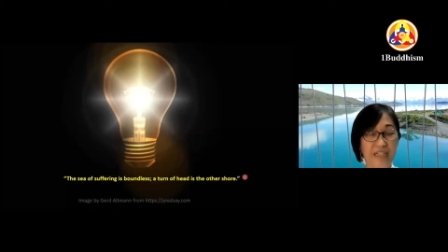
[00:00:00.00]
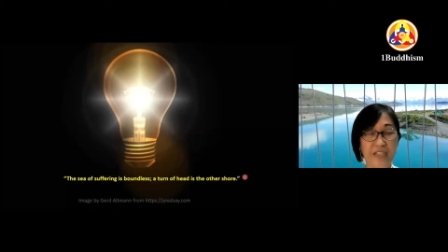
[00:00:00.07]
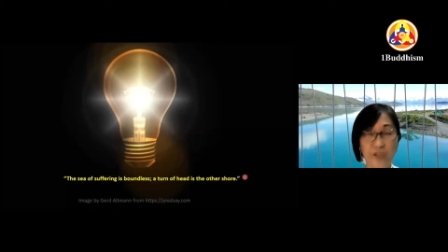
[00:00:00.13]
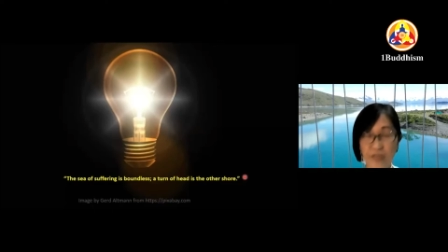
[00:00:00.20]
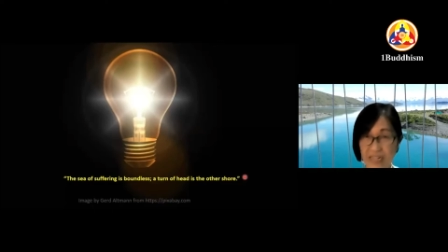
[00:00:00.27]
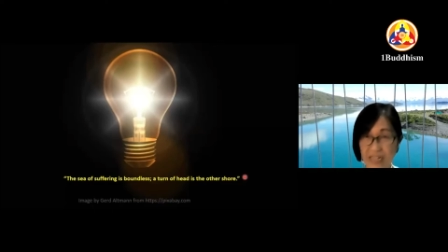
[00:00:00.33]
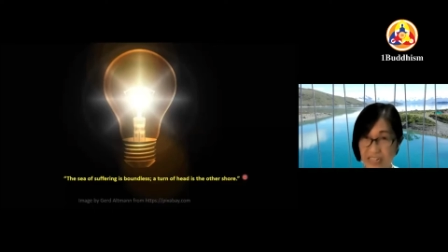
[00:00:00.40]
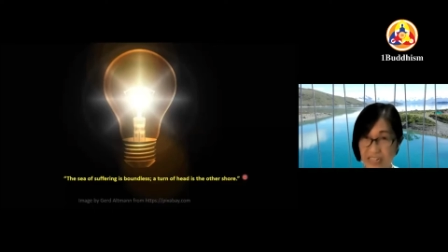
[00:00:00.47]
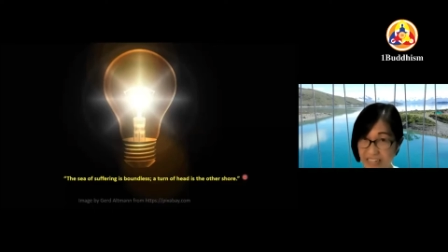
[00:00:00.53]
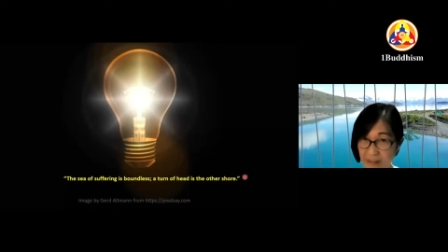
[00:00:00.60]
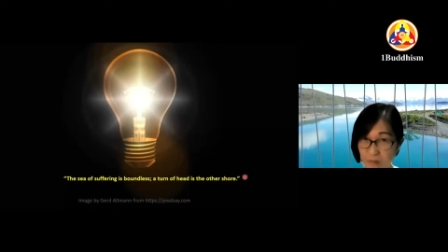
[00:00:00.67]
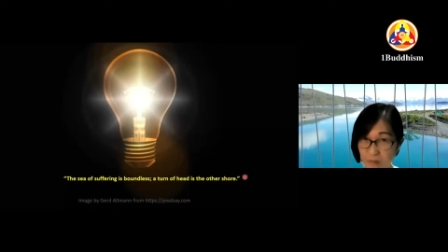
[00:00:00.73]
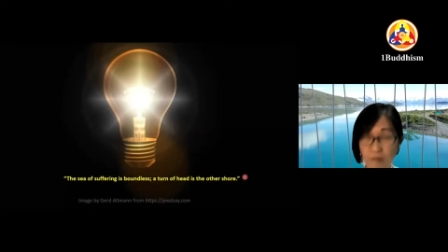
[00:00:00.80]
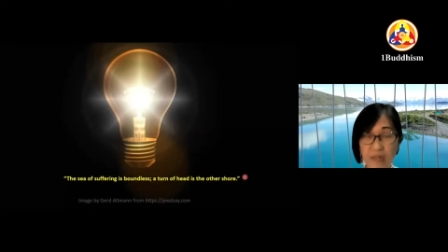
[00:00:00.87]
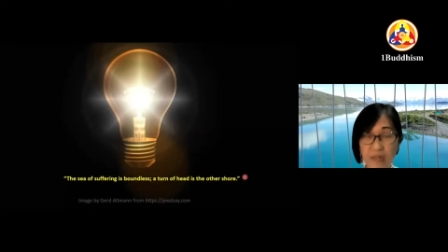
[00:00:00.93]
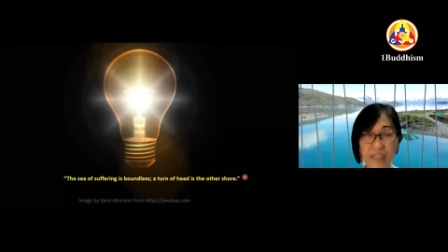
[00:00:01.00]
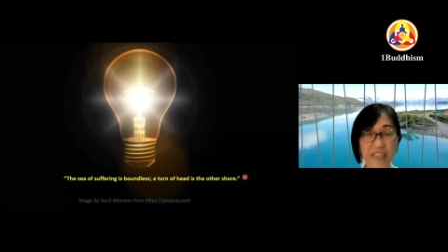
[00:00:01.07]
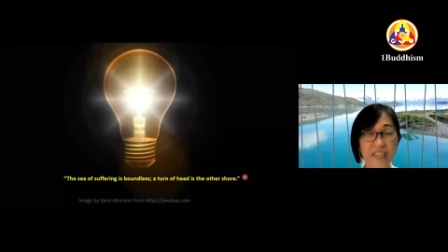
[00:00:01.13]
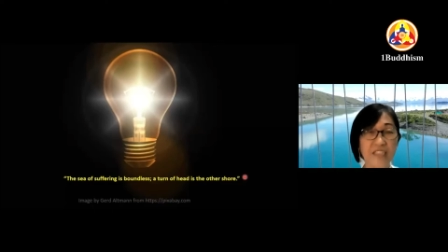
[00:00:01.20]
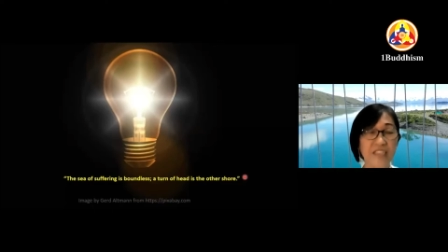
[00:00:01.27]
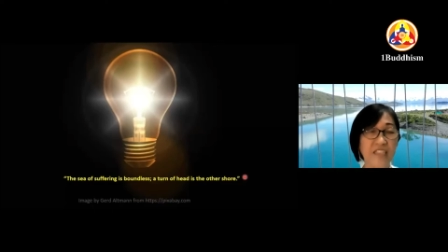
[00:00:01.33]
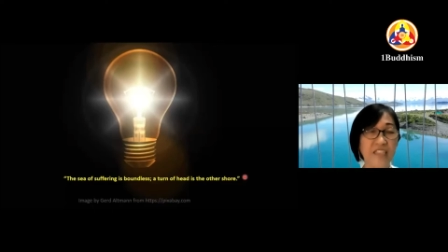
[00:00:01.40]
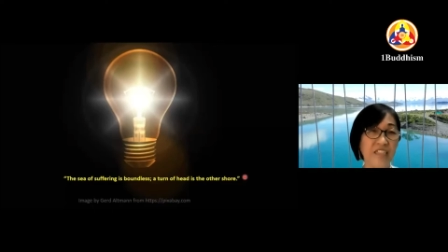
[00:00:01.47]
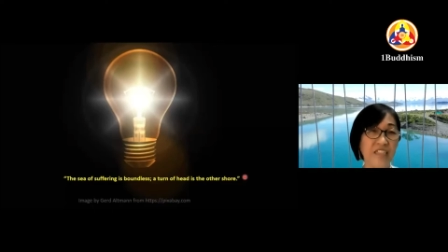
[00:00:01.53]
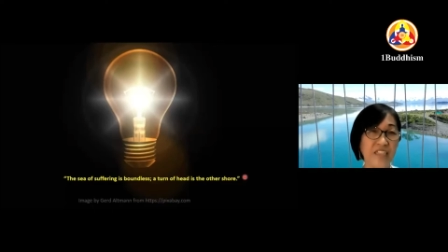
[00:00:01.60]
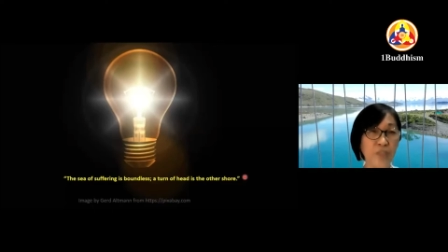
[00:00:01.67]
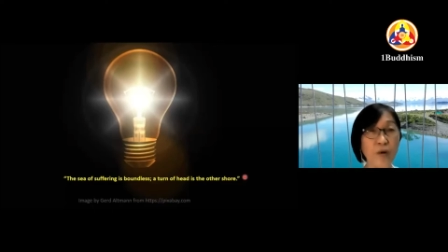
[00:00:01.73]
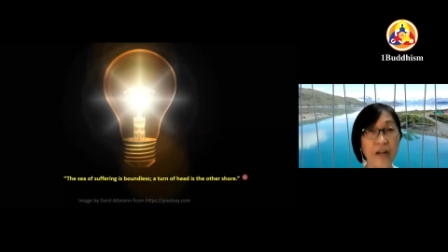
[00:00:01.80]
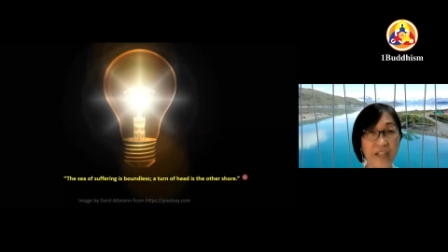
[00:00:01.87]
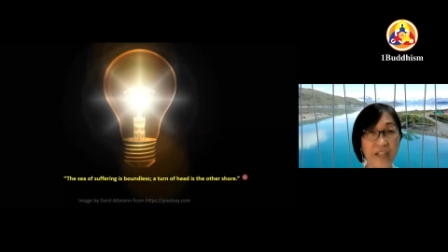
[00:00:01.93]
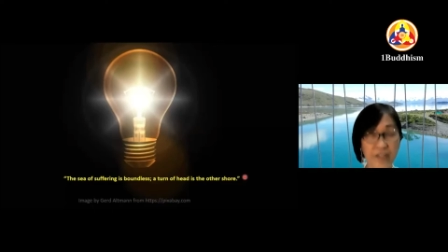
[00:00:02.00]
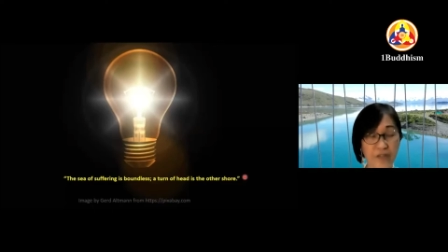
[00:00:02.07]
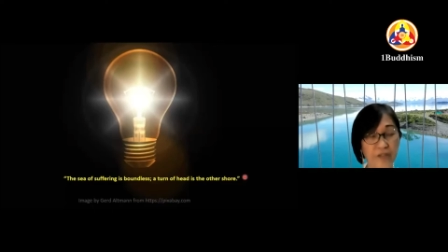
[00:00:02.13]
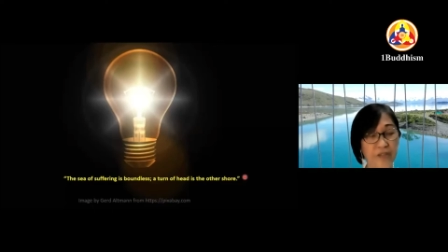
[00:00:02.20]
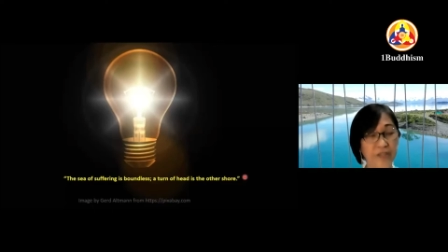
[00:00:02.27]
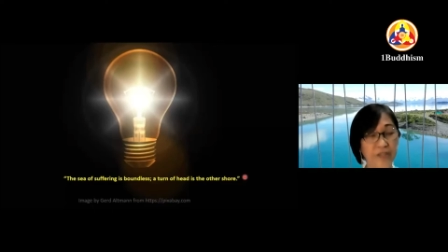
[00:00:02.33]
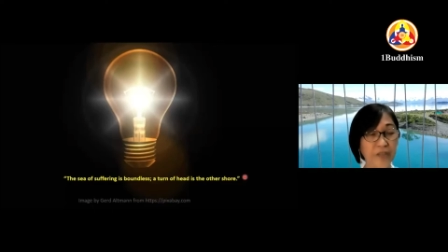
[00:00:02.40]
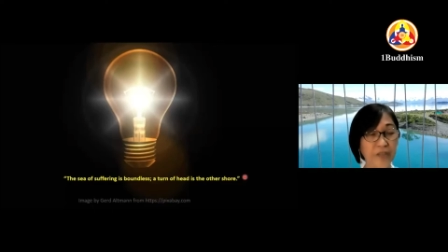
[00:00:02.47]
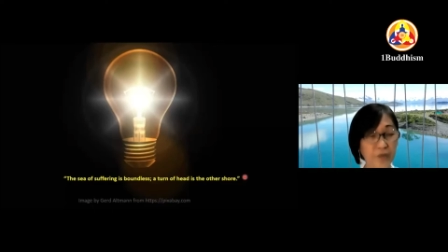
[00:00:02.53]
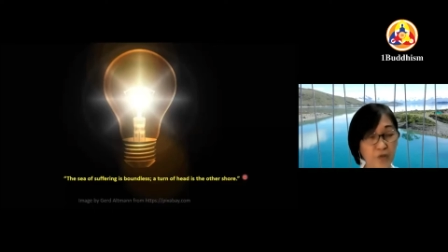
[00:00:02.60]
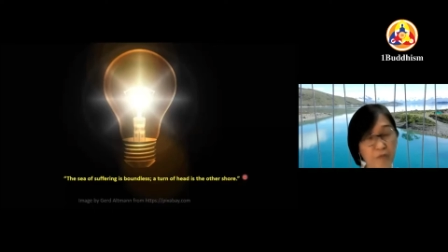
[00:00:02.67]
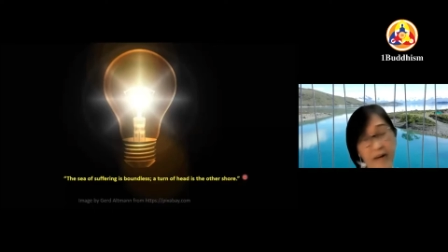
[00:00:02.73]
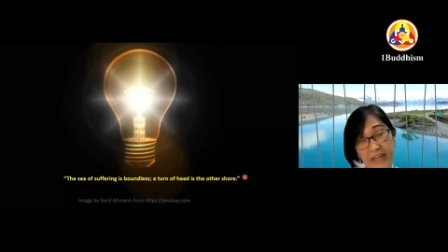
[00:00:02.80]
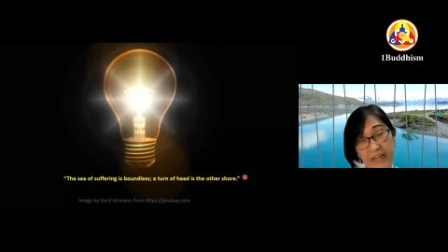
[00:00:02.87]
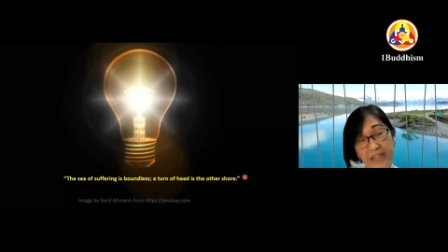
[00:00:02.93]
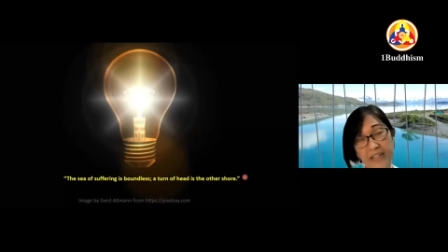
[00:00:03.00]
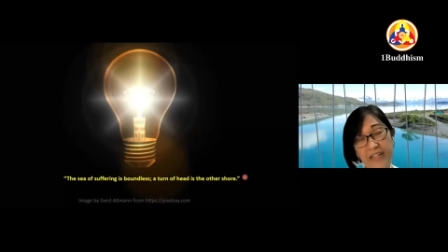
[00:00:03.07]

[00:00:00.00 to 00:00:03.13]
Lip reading: so that in that moment, you are in your true mind.